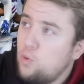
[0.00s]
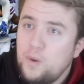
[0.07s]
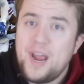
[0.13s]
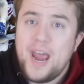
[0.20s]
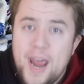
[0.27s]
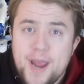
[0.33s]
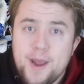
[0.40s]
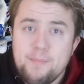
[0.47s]
We're
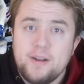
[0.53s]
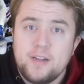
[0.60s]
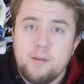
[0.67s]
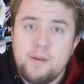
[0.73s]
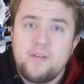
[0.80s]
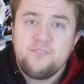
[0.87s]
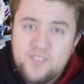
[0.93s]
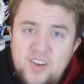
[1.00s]
aiming
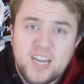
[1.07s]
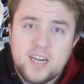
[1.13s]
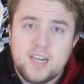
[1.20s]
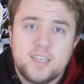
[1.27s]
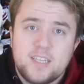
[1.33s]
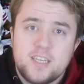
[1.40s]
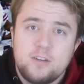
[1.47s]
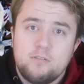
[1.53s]
to be
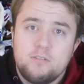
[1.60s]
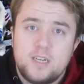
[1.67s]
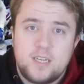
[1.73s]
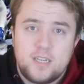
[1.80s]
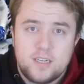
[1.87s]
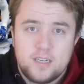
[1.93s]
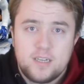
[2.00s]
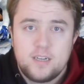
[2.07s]
feeling this week.
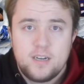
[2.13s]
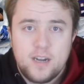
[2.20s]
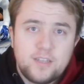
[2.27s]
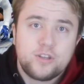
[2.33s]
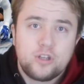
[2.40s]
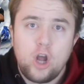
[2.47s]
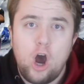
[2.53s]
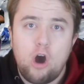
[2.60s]

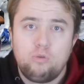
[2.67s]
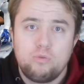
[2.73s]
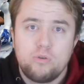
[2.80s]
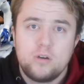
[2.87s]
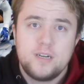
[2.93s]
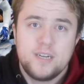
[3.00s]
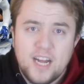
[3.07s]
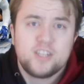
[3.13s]
Let's go!
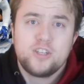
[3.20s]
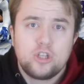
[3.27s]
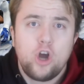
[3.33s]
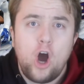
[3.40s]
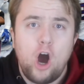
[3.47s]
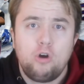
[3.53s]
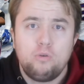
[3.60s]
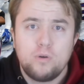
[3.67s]
Let's
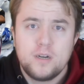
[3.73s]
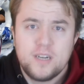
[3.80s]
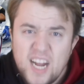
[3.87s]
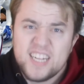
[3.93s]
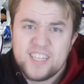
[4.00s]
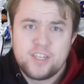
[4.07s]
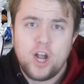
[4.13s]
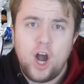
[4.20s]
go!
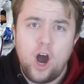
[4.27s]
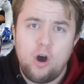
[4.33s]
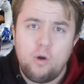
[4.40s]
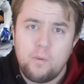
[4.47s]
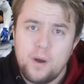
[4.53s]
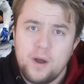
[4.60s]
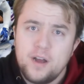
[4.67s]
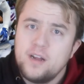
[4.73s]
Let's
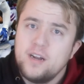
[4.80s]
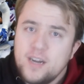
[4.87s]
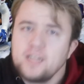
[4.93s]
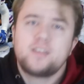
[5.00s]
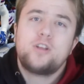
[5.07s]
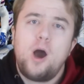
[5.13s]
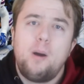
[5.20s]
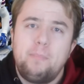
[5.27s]
go!
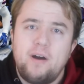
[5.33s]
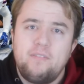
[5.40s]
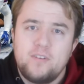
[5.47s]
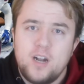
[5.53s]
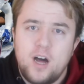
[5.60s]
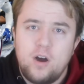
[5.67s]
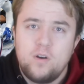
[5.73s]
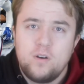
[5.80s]
Let's go,
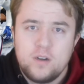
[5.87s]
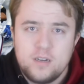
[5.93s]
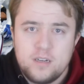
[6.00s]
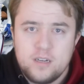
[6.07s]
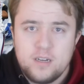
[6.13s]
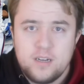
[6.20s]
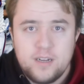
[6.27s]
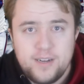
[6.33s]
Buffalo!
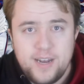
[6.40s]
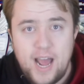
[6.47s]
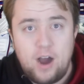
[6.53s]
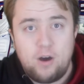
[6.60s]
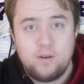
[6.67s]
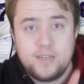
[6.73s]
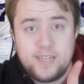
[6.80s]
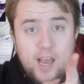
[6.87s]

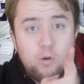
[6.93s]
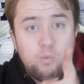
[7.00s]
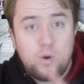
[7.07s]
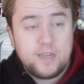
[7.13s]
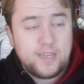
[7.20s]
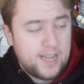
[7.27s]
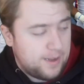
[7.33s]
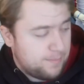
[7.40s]
Now, that's
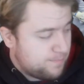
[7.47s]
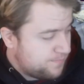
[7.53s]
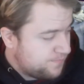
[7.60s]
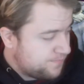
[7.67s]
one day.